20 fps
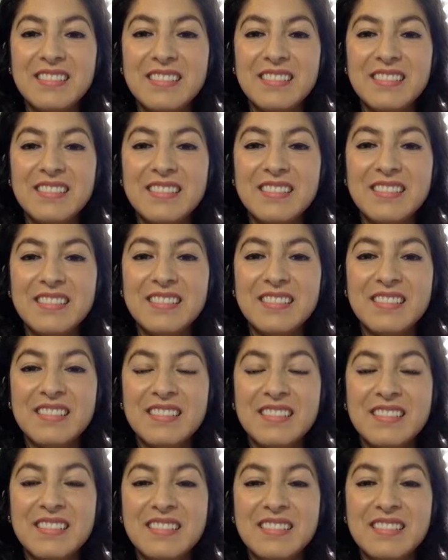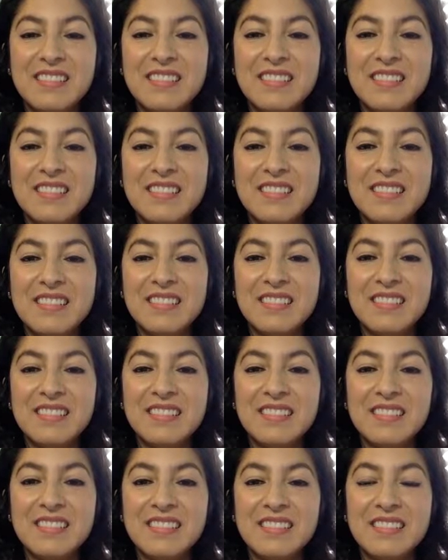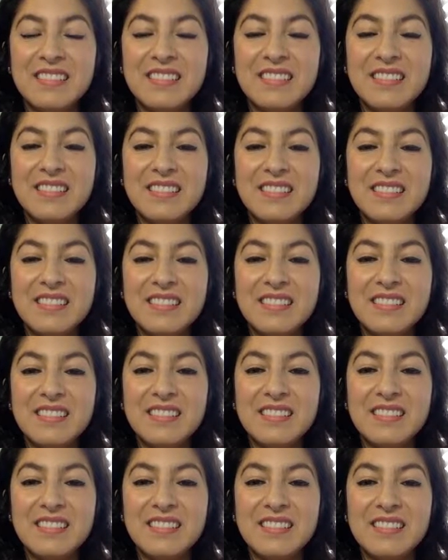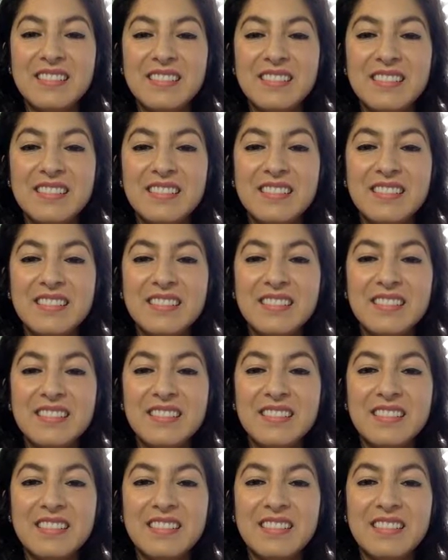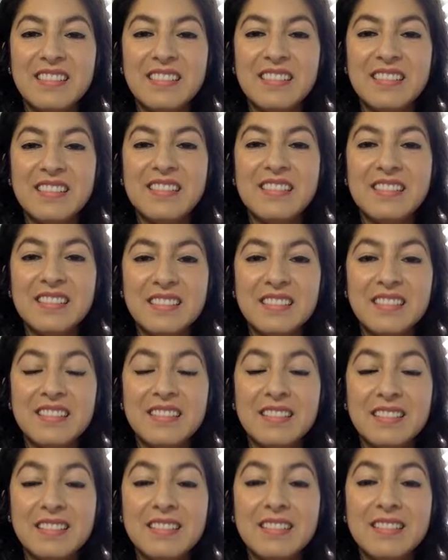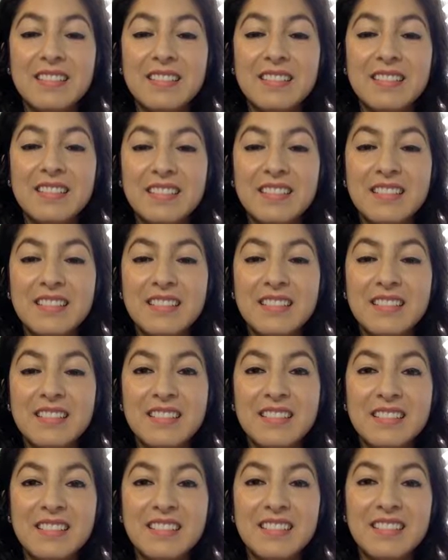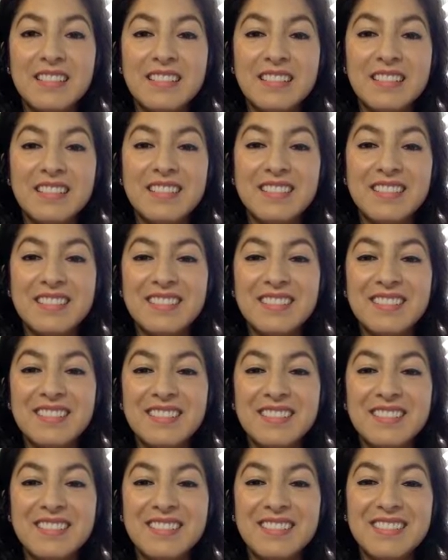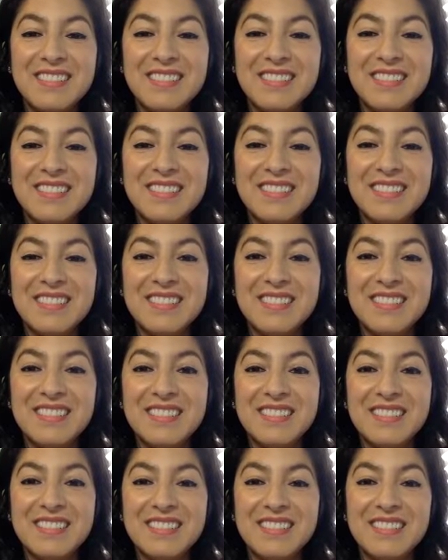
This person isn't speaking.